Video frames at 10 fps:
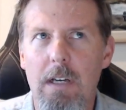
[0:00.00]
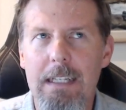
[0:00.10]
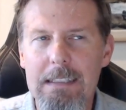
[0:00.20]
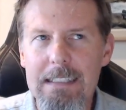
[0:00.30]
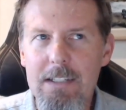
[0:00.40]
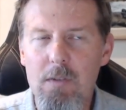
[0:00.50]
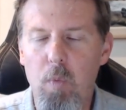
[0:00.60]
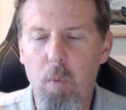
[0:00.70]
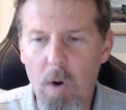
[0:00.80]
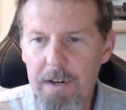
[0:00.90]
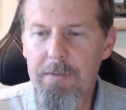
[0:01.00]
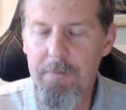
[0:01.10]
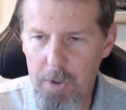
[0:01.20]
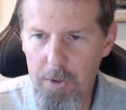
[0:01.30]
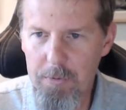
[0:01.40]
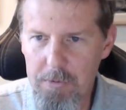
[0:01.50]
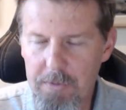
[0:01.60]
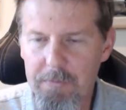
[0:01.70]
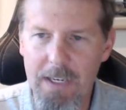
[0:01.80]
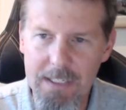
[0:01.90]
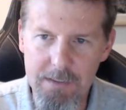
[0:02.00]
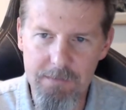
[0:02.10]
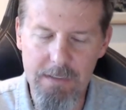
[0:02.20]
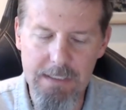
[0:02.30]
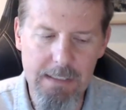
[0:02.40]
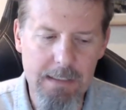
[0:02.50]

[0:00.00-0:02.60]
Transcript: at least one of those effectively,